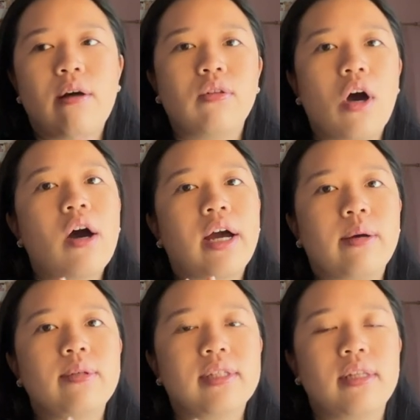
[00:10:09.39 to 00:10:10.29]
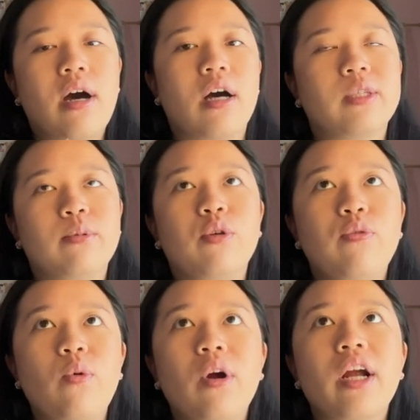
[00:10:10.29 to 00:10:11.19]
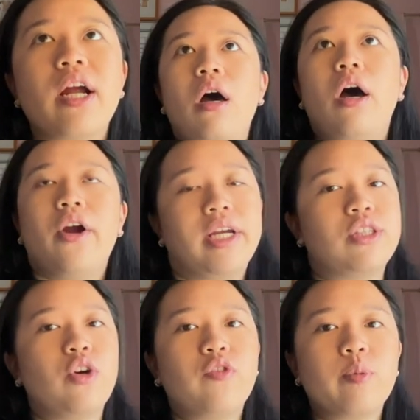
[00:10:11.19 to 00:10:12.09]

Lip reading: long I was in the hospital for. All right, so for